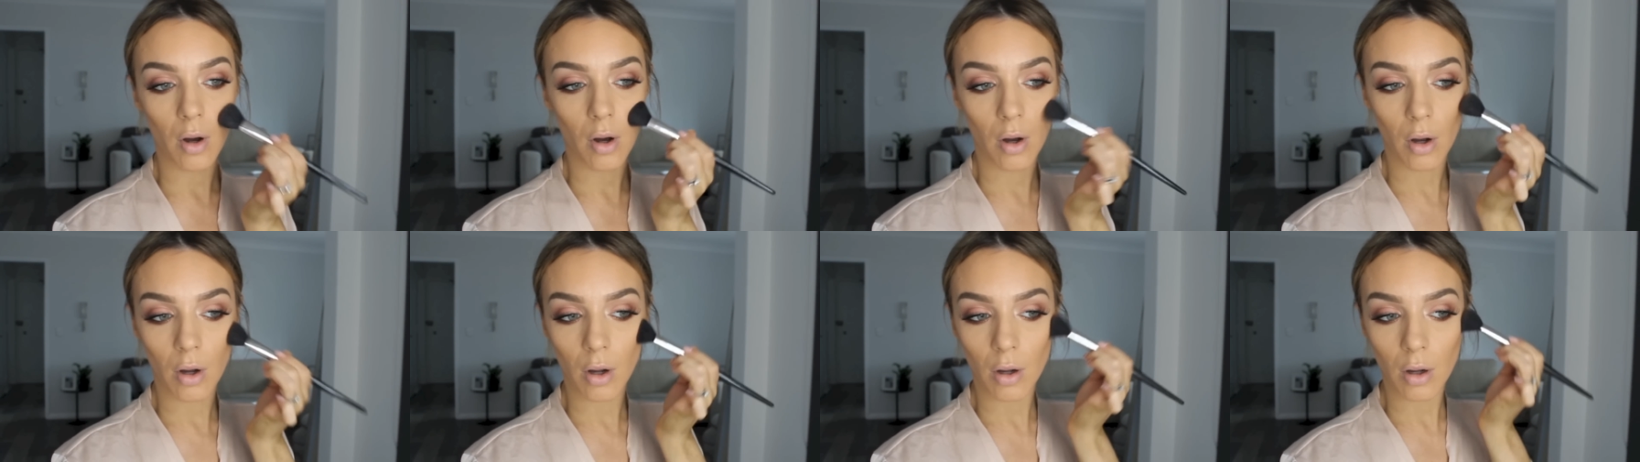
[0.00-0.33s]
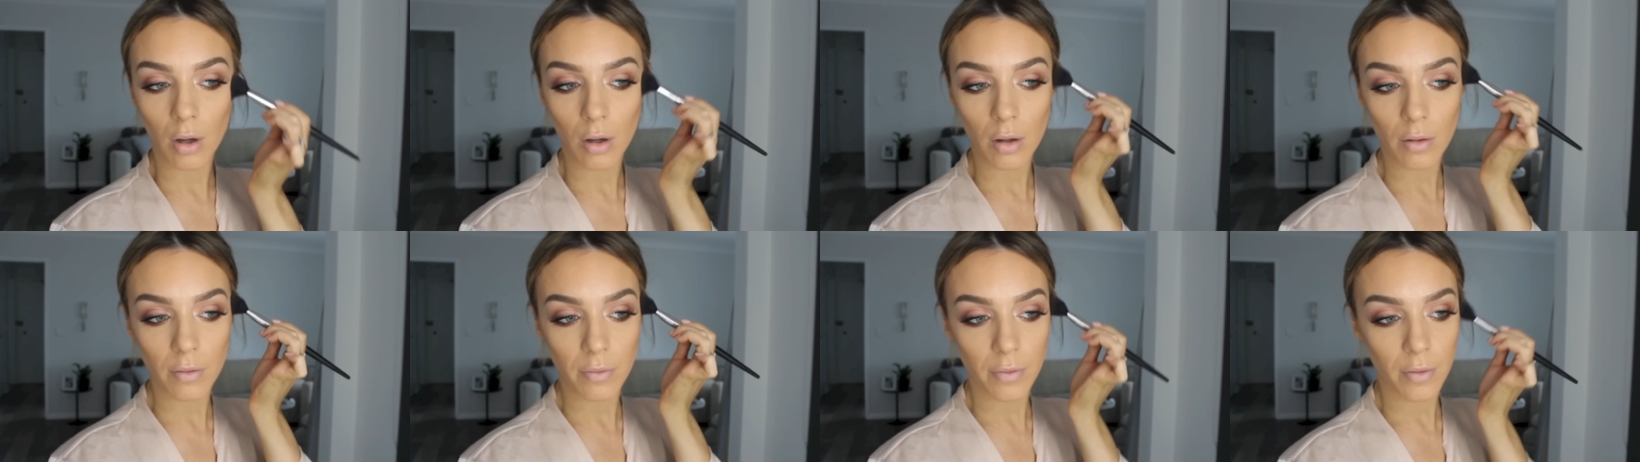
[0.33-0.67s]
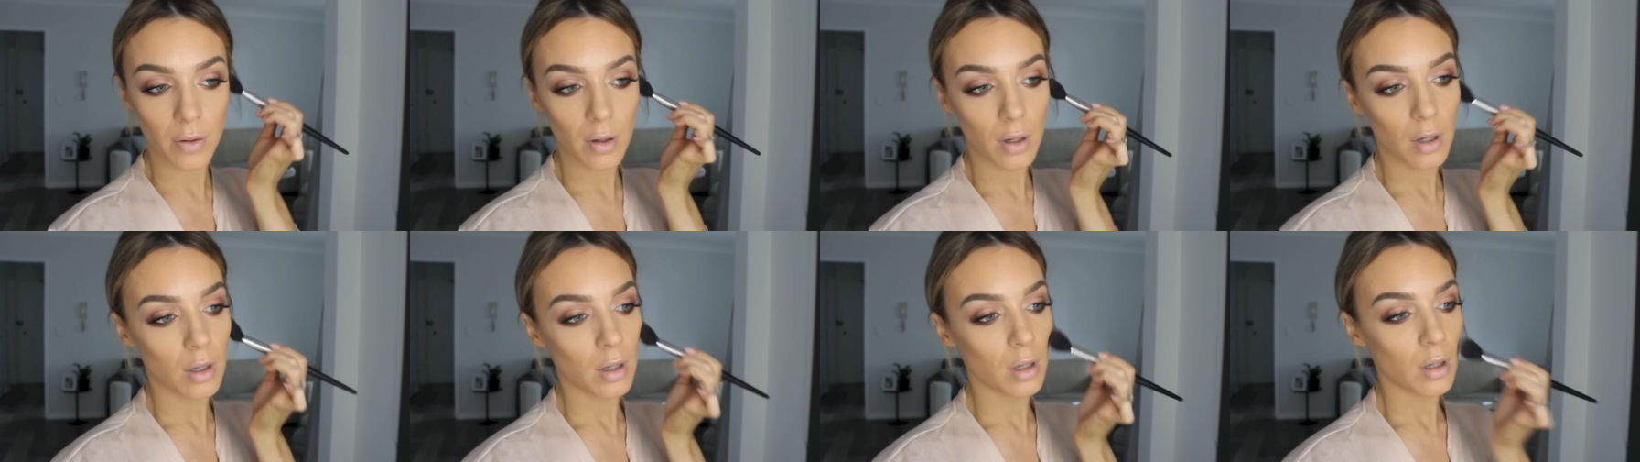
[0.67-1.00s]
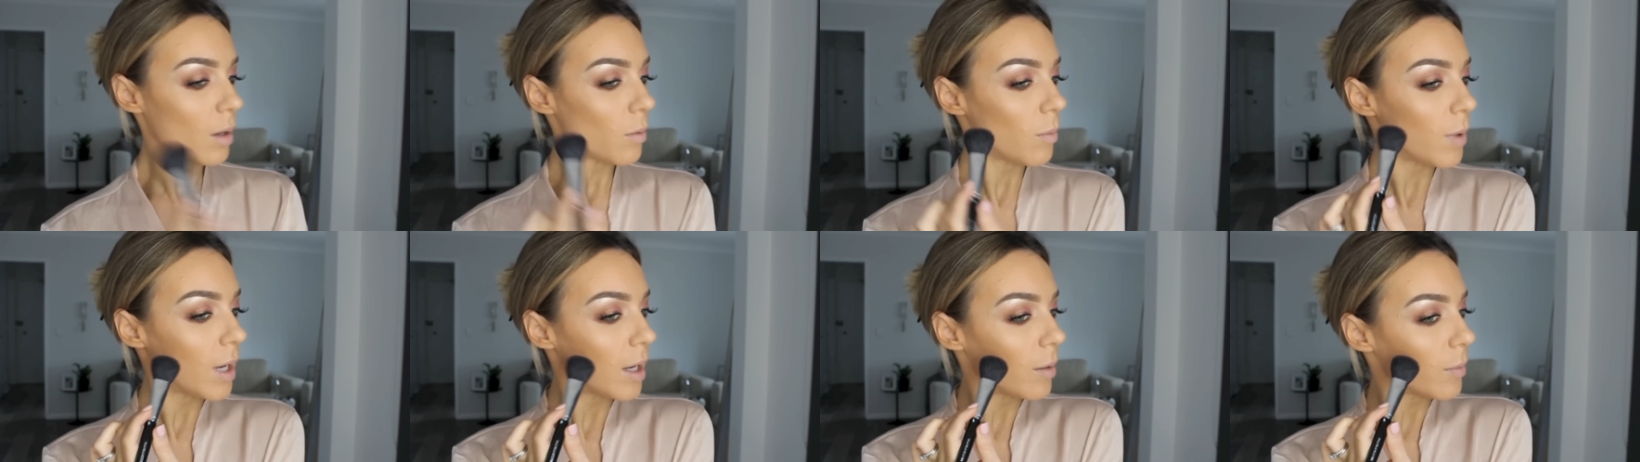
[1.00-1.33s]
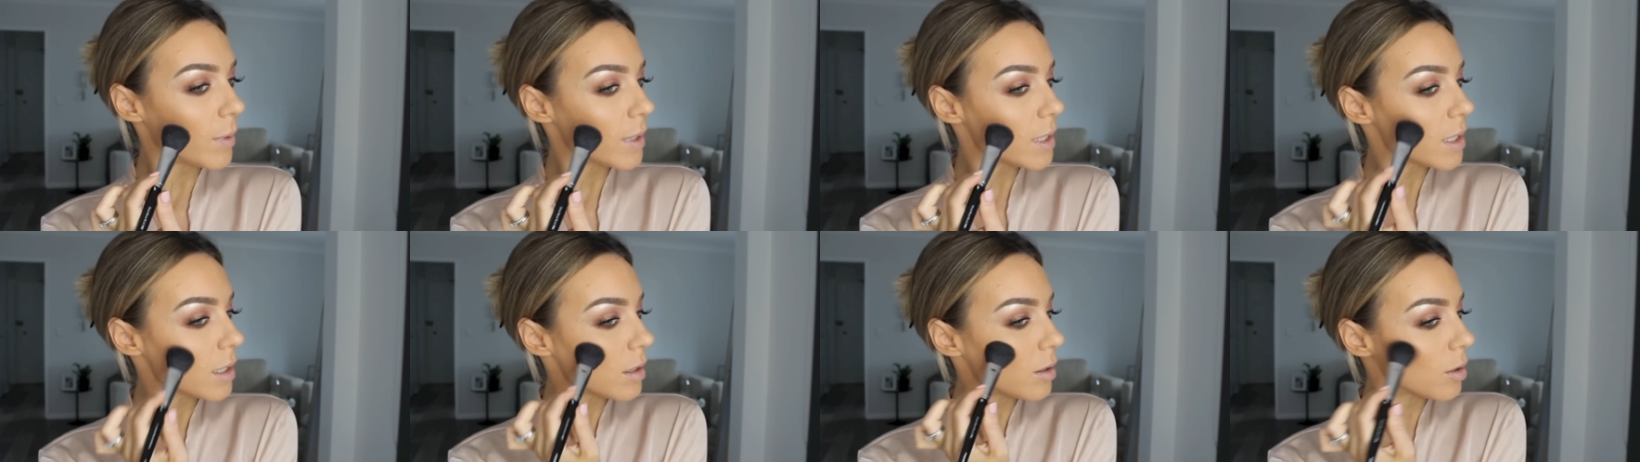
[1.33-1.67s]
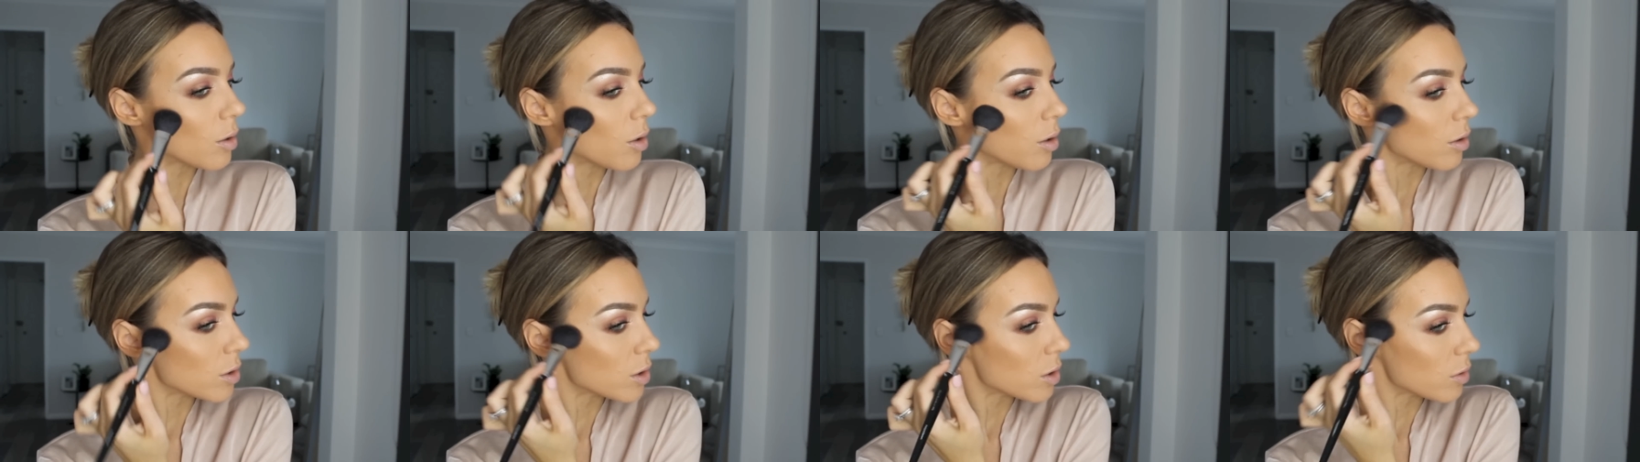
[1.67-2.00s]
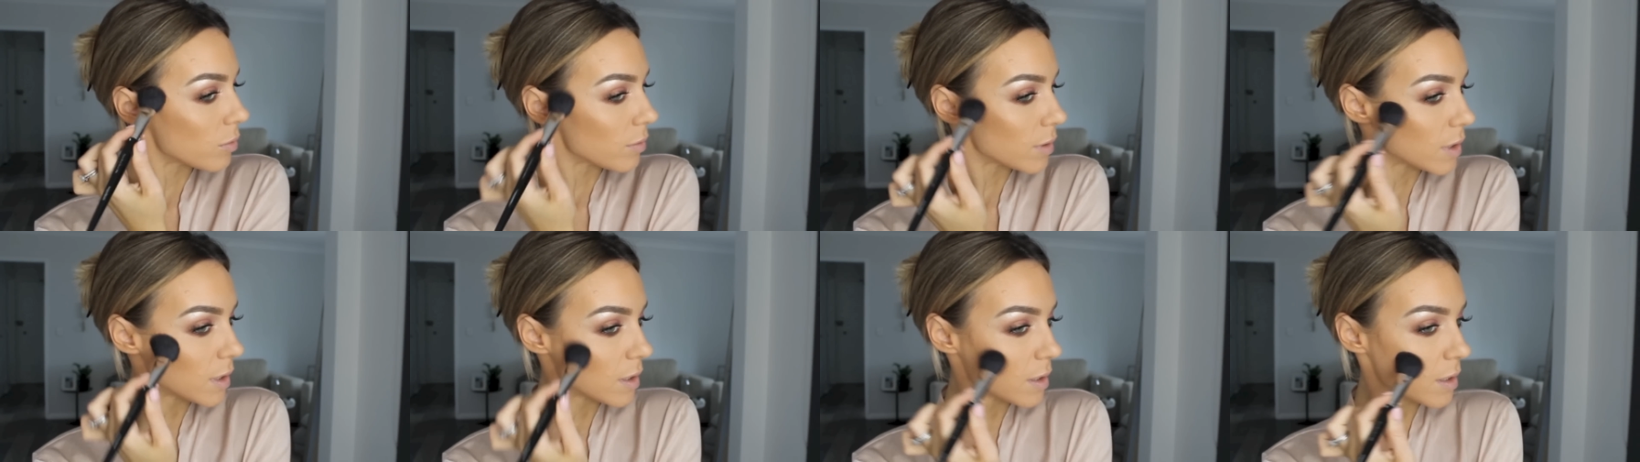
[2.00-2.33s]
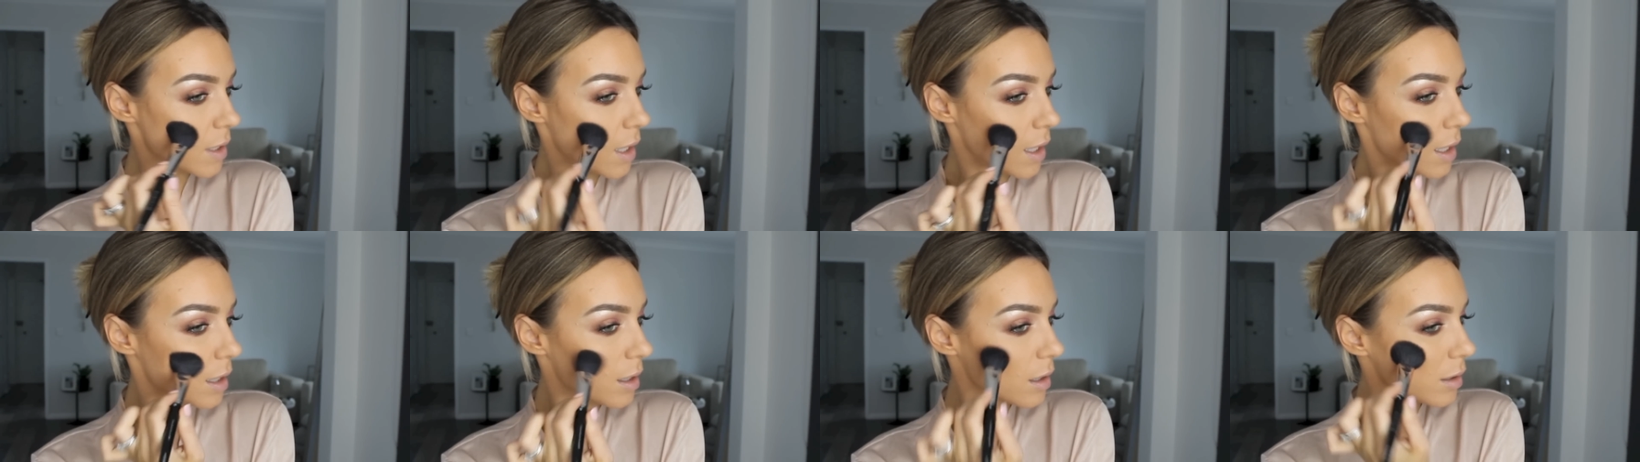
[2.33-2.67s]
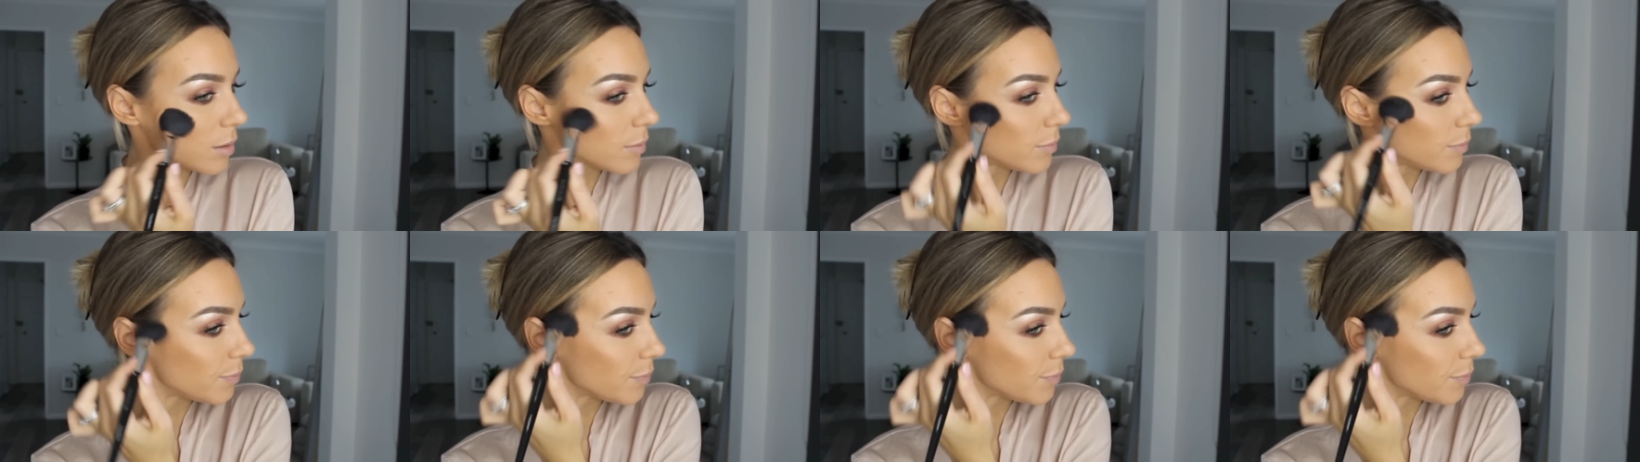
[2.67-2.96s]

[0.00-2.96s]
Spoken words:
of where we did the contour stick.